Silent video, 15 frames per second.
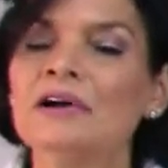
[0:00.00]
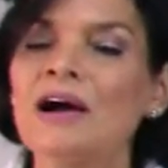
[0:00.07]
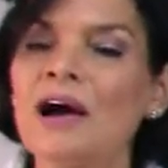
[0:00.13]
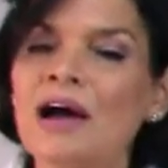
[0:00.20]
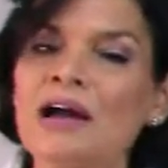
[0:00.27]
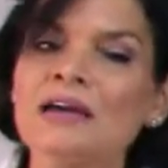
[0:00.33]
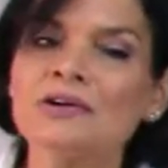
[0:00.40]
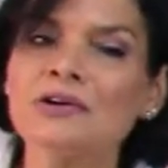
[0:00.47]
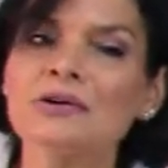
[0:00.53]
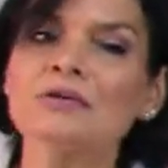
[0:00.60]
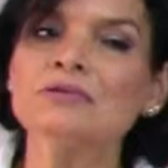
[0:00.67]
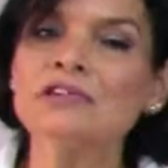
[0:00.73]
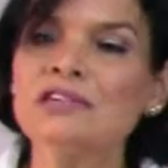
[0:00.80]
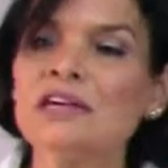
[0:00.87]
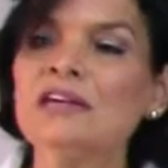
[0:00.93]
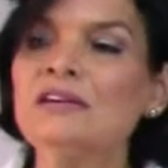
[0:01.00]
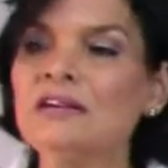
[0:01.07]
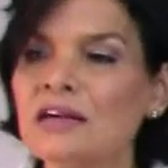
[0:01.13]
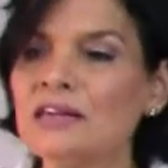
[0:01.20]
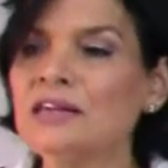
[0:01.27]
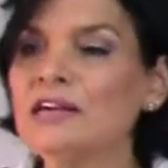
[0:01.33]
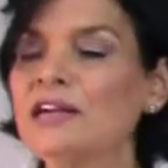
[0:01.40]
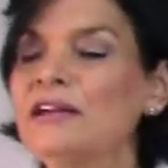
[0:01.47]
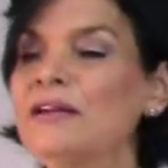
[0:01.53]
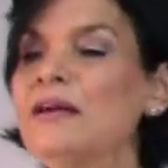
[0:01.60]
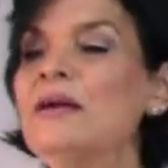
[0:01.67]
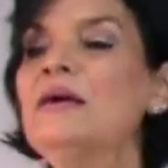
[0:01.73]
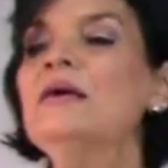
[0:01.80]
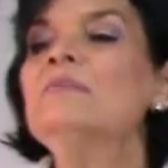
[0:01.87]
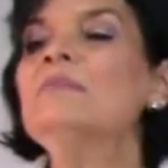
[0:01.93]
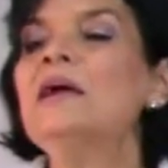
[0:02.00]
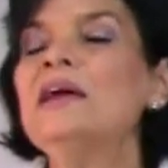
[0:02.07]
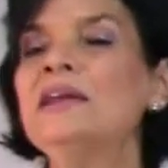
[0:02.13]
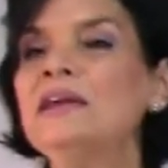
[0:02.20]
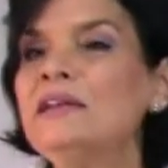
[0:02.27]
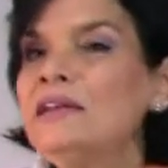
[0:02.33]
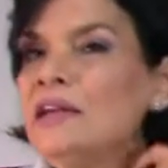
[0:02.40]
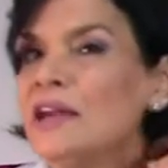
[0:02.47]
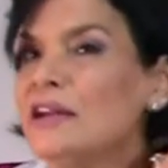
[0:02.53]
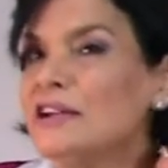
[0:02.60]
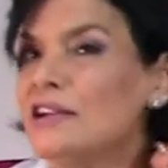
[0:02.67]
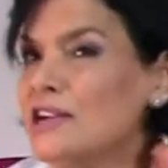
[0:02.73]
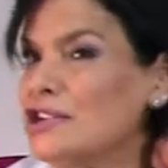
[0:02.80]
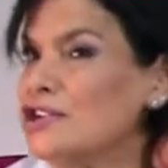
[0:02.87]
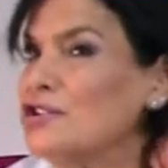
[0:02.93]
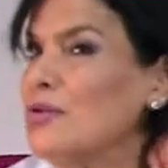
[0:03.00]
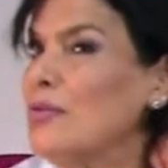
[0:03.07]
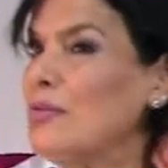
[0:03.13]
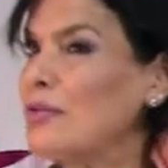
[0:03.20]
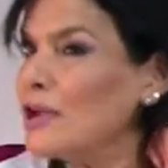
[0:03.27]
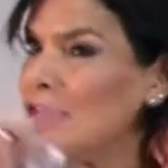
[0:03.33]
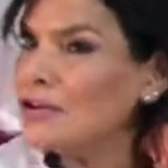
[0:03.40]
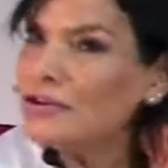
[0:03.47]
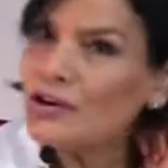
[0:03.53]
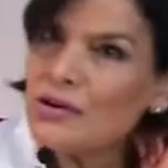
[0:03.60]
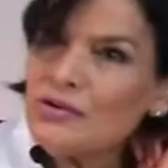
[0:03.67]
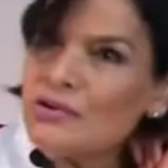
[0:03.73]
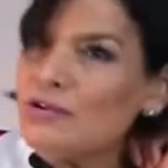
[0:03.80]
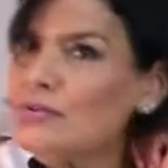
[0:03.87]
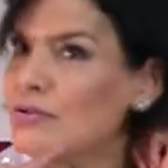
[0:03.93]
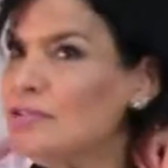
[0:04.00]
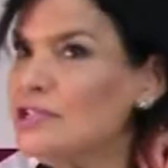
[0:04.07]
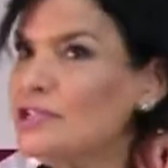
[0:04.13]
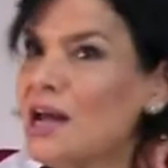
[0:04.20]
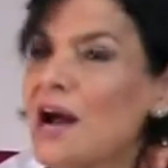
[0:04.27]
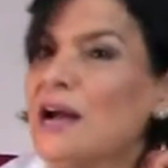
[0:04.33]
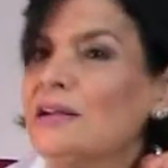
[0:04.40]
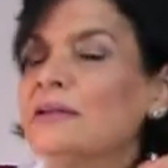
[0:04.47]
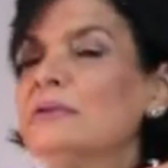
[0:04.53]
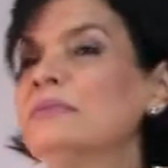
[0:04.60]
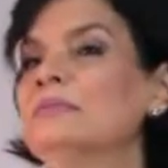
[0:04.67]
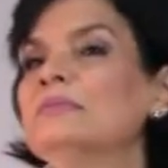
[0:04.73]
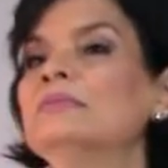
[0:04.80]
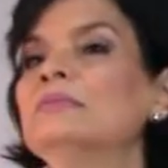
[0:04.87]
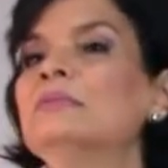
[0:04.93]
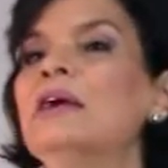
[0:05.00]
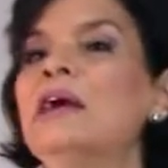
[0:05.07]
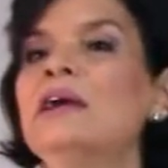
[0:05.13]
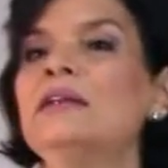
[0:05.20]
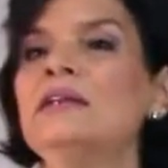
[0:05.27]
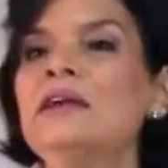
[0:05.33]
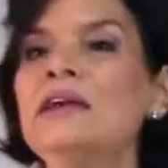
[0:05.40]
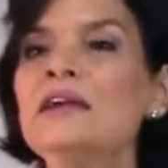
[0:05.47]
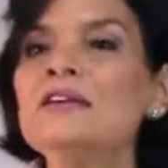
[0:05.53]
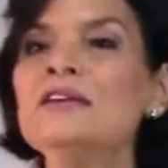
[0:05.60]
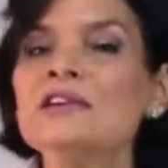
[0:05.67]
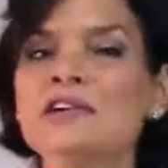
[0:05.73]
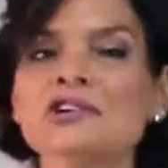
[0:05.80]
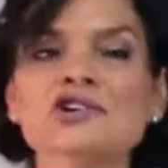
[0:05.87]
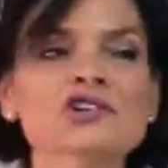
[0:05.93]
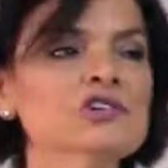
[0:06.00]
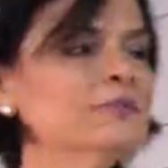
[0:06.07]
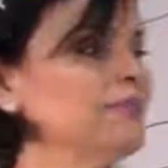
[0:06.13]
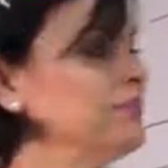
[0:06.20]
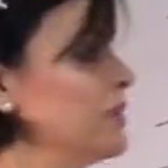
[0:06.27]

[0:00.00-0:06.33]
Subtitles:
I don't see nothing. But in English, we don't use that. In English,